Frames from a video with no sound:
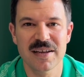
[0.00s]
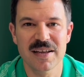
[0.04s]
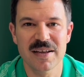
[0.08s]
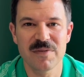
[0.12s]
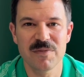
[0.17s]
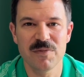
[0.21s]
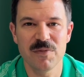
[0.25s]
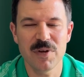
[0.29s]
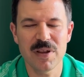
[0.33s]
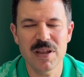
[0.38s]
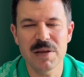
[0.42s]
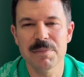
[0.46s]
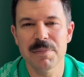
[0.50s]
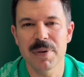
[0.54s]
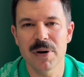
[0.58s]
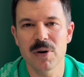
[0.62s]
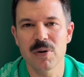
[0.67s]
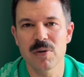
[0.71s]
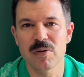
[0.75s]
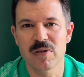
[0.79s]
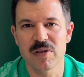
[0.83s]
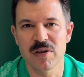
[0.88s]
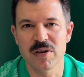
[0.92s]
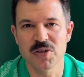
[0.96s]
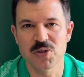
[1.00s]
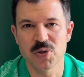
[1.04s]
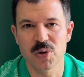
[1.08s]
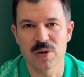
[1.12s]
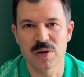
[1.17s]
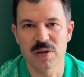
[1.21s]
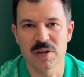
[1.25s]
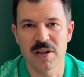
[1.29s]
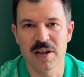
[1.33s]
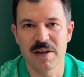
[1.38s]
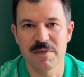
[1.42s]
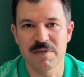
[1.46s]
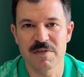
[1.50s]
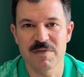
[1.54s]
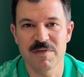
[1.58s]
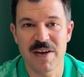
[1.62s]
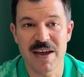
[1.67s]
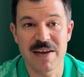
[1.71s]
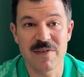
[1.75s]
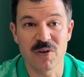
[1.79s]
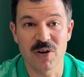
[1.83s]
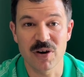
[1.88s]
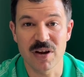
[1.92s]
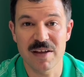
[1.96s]
really bodes in Jordan Love's
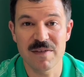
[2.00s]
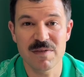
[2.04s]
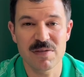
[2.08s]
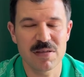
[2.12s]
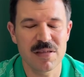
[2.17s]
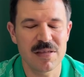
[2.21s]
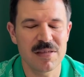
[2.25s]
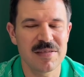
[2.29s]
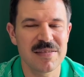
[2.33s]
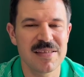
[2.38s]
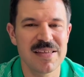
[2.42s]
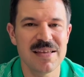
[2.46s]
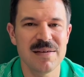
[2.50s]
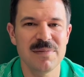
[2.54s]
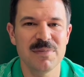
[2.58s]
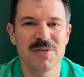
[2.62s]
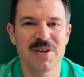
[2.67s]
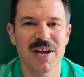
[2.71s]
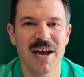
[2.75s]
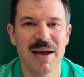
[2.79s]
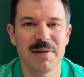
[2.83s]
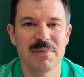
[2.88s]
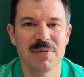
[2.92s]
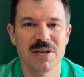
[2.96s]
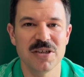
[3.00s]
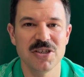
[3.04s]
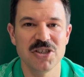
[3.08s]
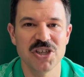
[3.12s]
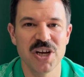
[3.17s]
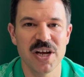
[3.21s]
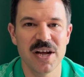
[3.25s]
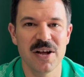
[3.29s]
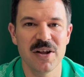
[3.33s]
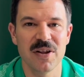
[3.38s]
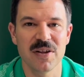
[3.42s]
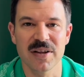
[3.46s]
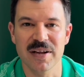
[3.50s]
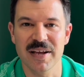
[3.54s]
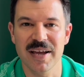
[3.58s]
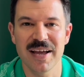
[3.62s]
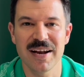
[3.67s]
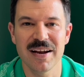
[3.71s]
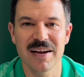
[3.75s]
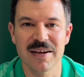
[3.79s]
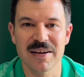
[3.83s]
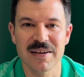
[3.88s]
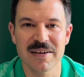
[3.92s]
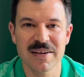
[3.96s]
favor and gives this team time to gel and
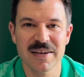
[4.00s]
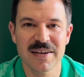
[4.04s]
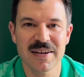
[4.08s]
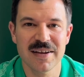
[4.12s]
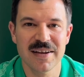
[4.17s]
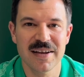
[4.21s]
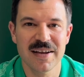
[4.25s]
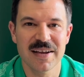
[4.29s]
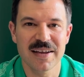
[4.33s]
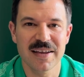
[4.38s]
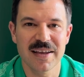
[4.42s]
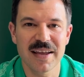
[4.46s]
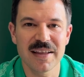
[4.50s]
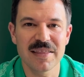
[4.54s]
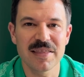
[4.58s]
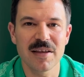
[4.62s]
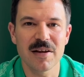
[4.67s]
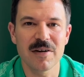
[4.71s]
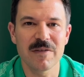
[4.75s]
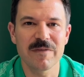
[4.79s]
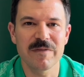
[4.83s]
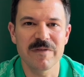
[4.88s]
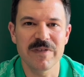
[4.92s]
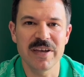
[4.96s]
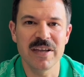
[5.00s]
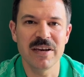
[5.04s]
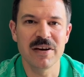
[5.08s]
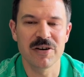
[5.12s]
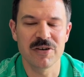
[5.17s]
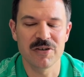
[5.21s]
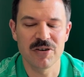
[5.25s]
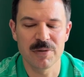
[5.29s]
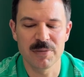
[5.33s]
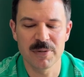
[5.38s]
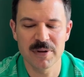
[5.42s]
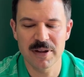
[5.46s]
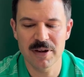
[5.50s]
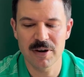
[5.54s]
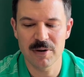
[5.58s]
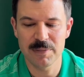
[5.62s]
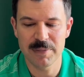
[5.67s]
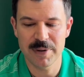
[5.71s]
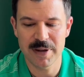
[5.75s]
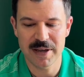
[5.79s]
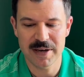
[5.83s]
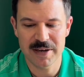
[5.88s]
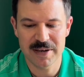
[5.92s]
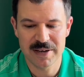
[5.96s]
kind of get their feet under him a little
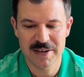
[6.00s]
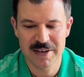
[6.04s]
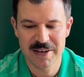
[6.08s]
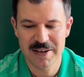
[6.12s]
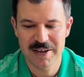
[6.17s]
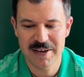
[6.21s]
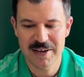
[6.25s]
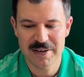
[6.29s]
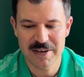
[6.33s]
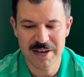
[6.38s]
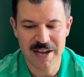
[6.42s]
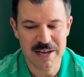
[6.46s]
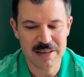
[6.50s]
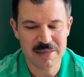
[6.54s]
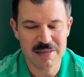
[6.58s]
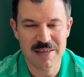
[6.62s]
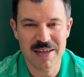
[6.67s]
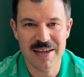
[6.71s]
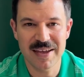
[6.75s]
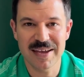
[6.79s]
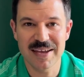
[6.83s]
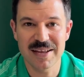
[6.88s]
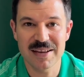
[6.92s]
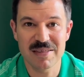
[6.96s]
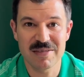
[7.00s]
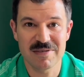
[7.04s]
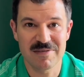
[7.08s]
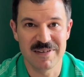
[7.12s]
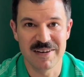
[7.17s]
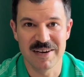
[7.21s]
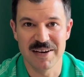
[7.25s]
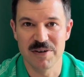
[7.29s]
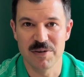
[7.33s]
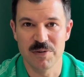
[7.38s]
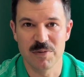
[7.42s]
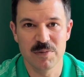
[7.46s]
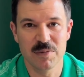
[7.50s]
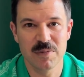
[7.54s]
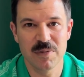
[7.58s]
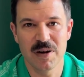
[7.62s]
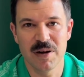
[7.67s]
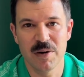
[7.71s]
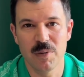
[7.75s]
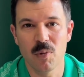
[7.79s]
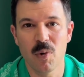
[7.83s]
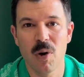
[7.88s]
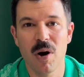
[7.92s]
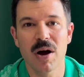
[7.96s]
bit. Not saying it's, you know,
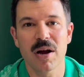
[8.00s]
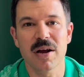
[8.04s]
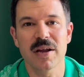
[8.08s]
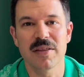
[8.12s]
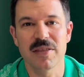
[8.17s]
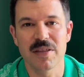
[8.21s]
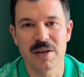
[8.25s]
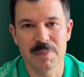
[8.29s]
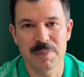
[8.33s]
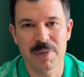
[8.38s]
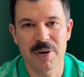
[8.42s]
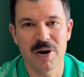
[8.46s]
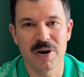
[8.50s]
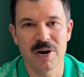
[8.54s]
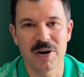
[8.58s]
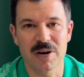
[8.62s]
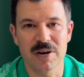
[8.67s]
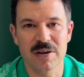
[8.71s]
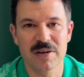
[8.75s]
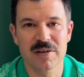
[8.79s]
a walk in the park